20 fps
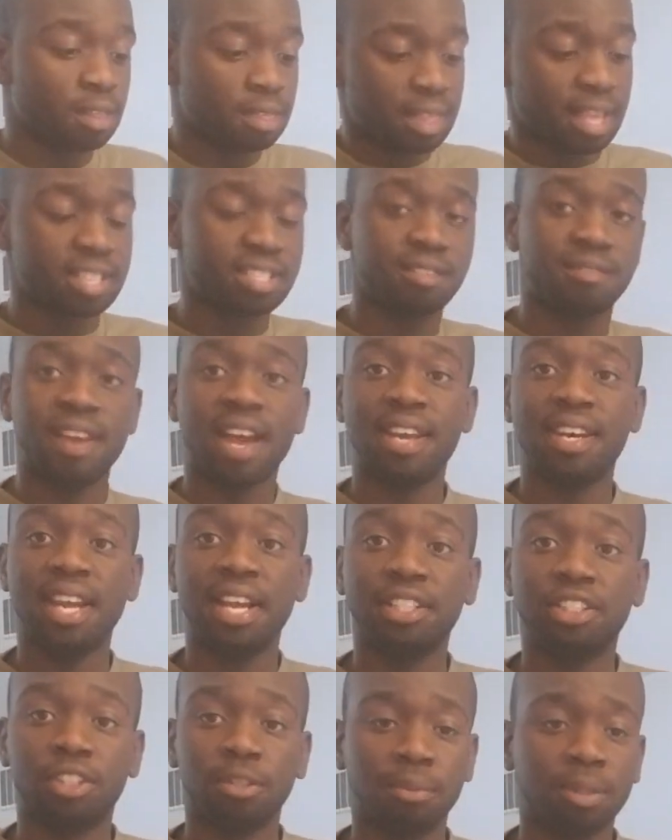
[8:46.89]
Things of that
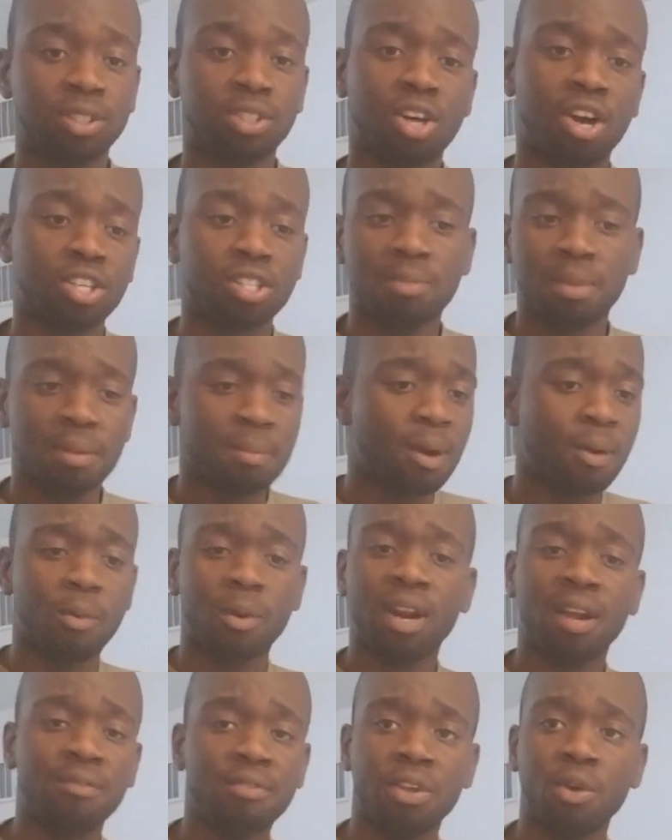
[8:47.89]
nature. But talk to me about
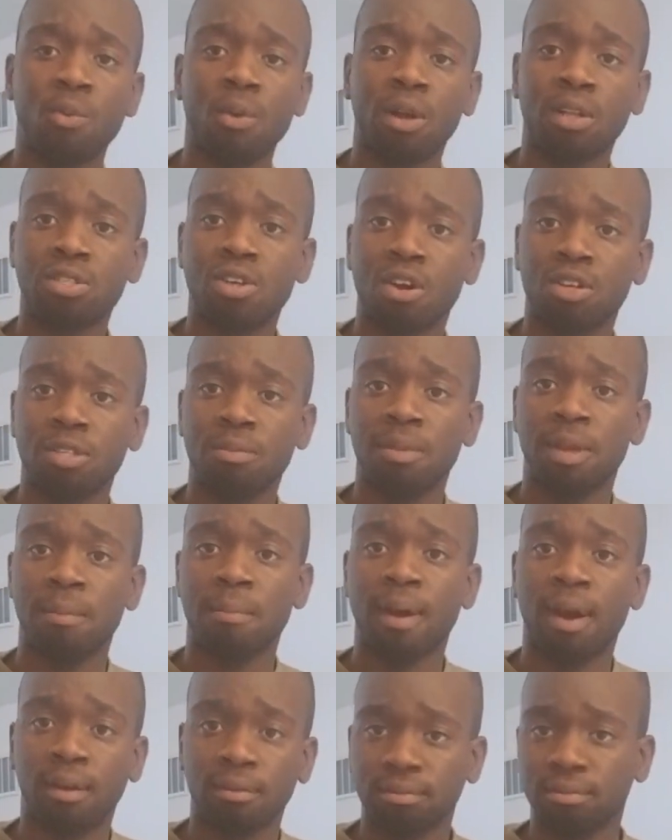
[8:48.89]
whatever you want to talk to me
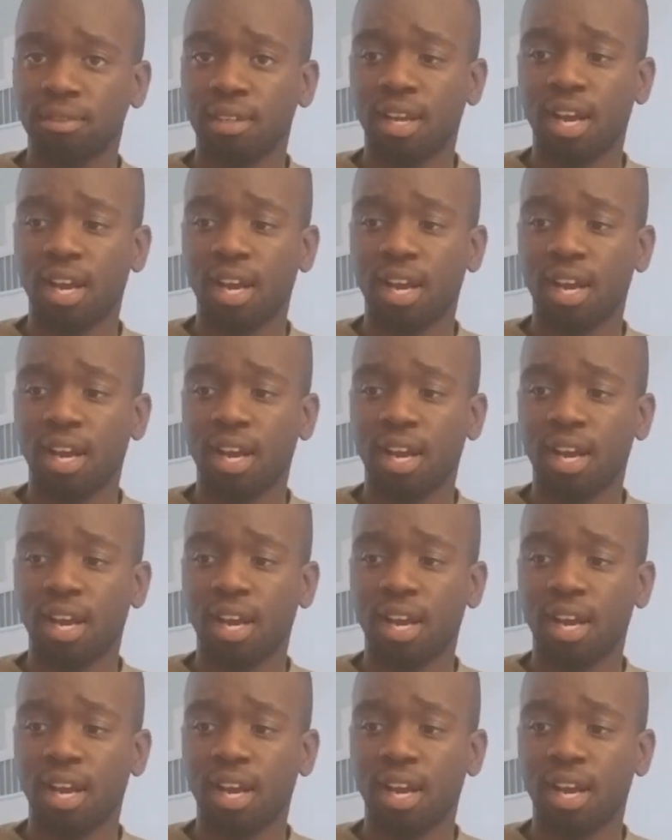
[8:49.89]
about.